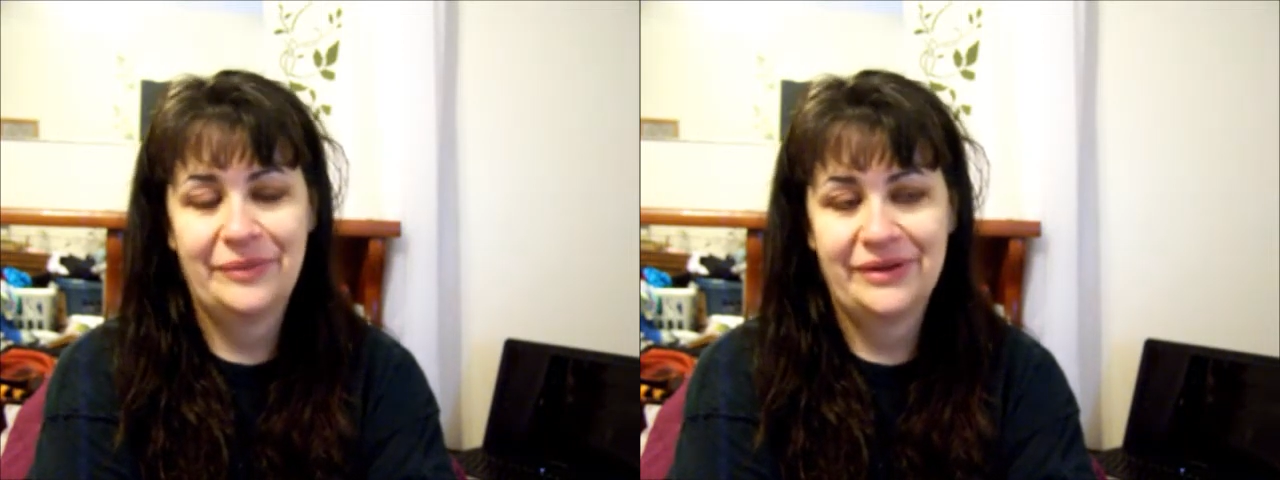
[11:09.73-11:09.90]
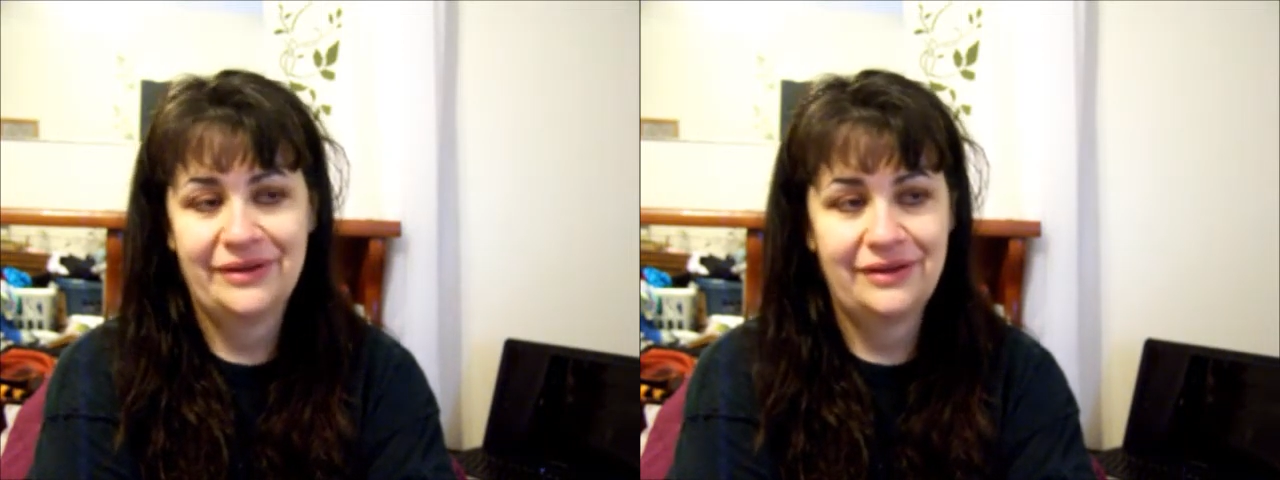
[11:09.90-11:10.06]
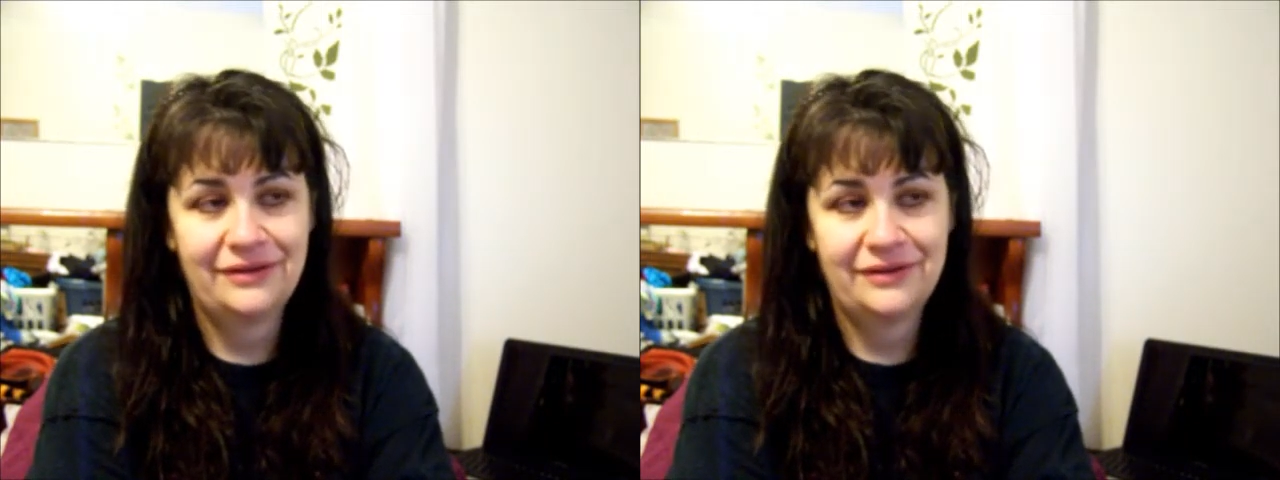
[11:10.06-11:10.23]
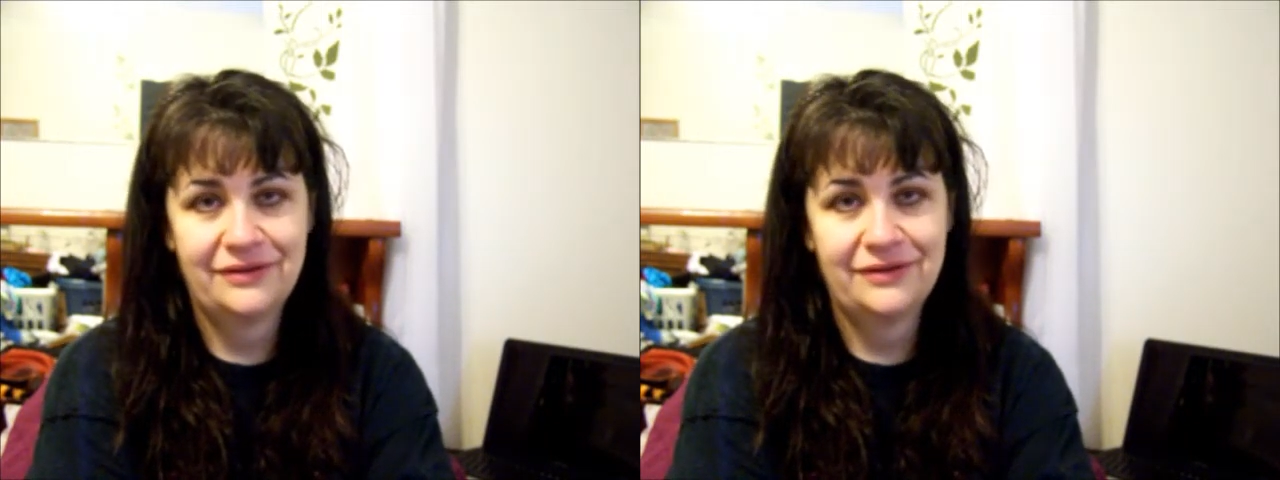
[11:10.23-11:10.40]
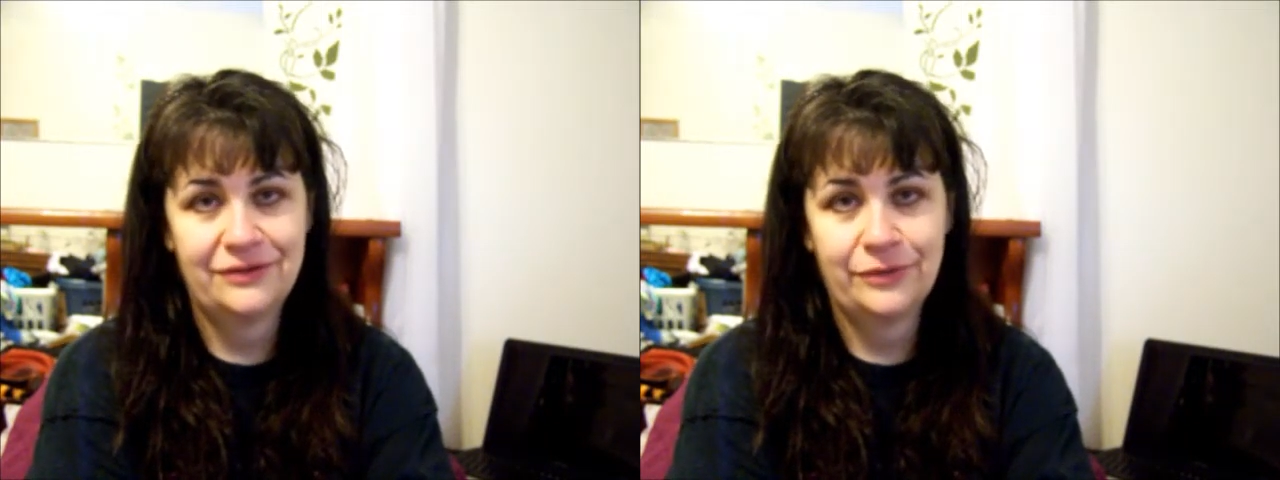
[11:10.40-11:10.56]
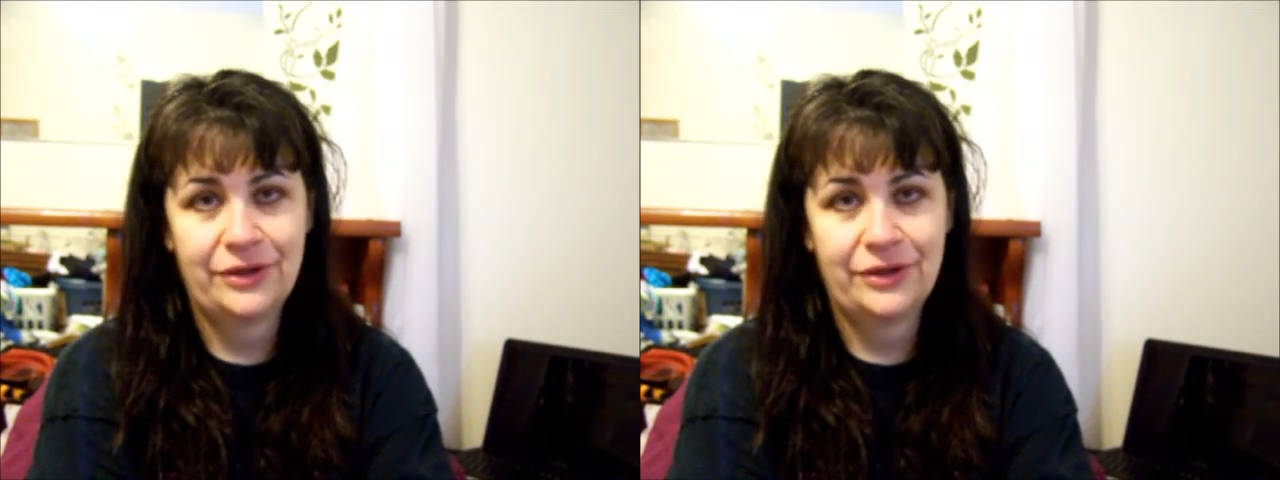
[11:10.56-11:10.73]
me, and he's just a
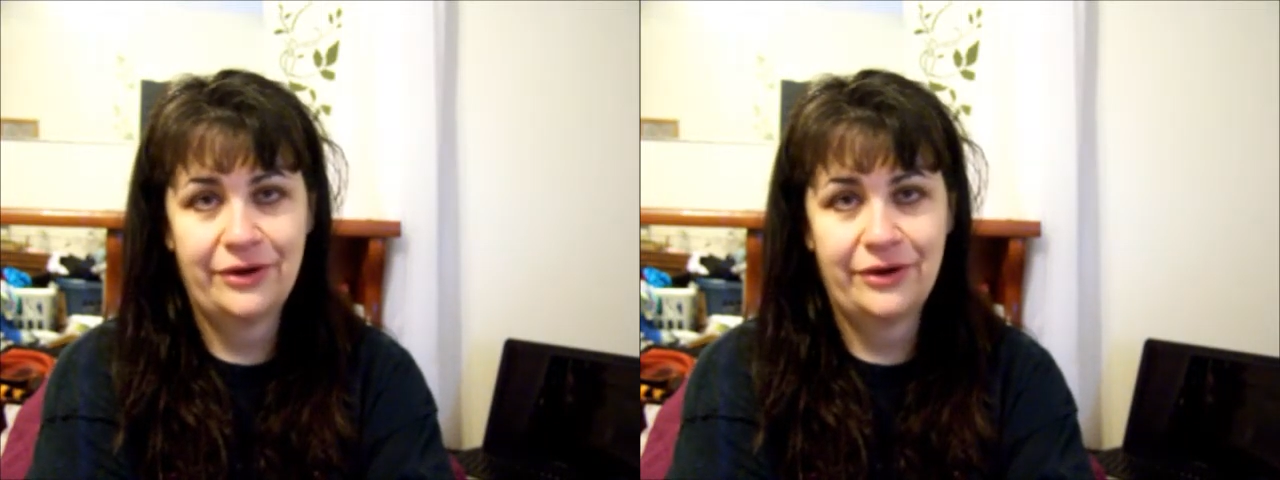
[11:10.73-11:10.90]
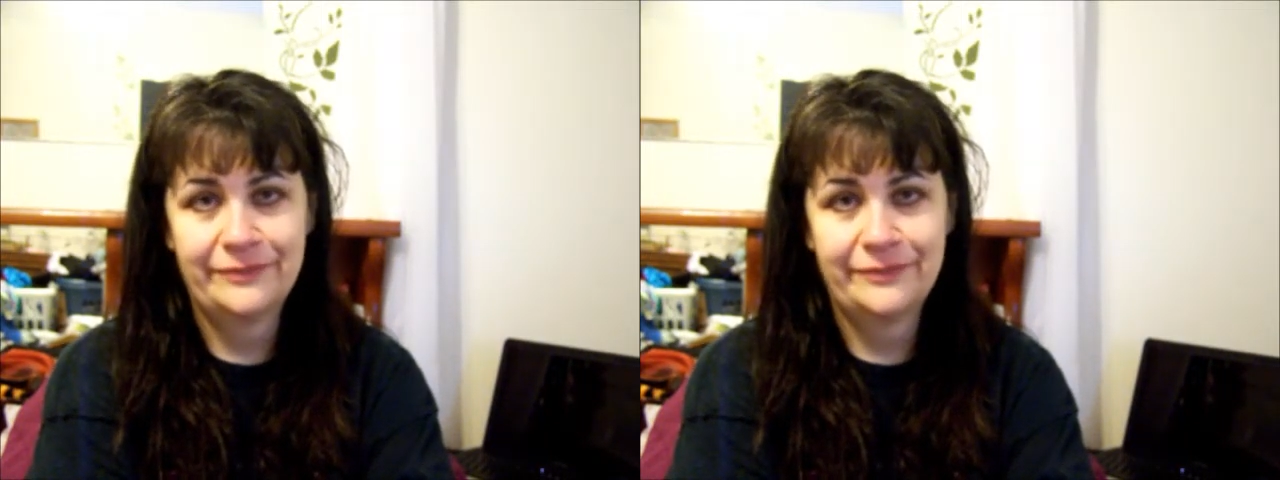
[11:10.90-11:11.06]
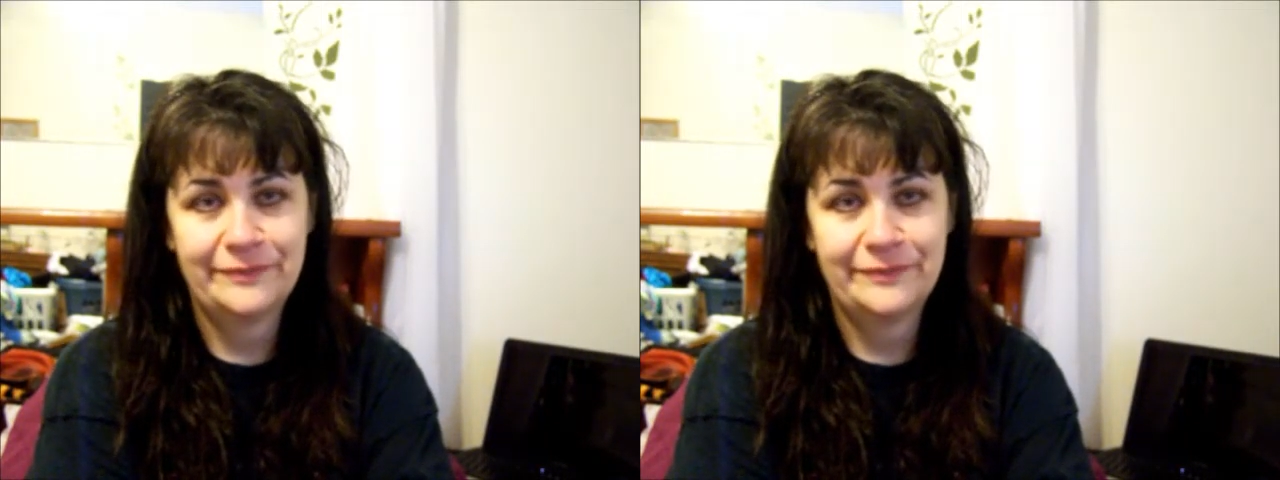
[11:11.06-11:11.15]
sweetheart.